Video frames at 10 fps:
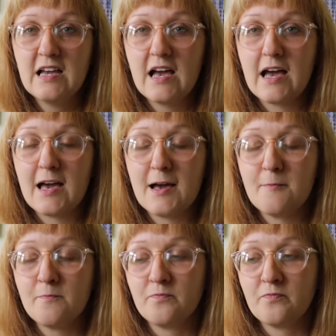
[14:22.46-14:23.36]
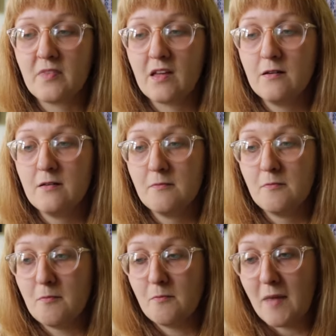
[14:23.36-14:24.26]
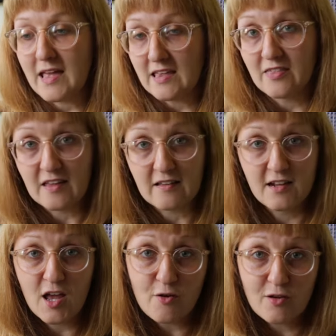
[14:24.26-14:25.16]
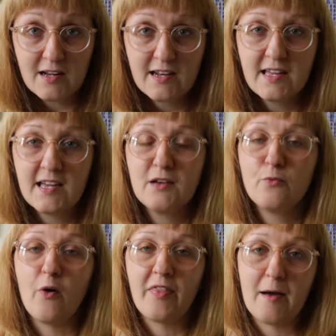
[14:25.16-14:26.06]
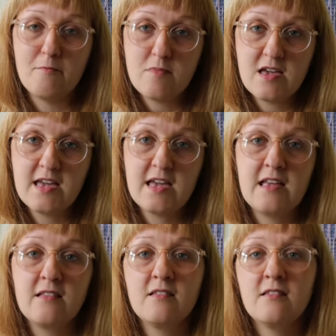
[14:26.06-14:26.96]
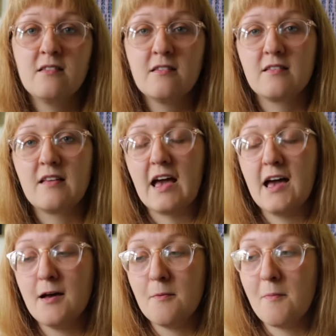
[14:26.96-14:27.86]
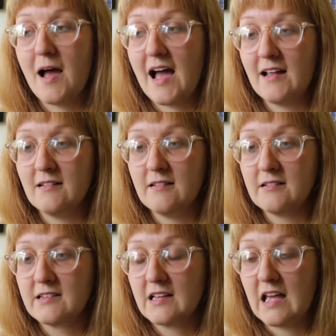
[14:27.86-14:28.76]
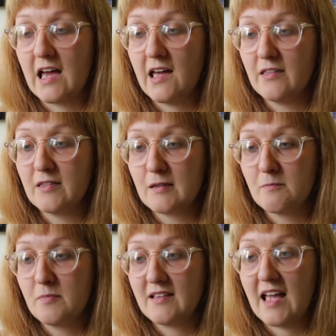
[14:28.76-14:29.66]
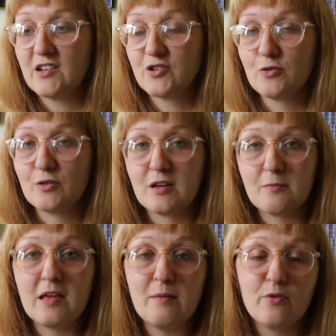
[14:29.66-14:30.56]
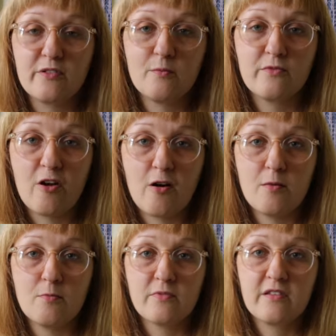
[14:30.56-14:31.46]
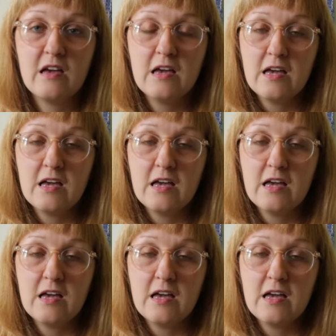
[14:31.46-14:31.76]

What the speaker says: making things locally, what that means, and the potential that people sometimes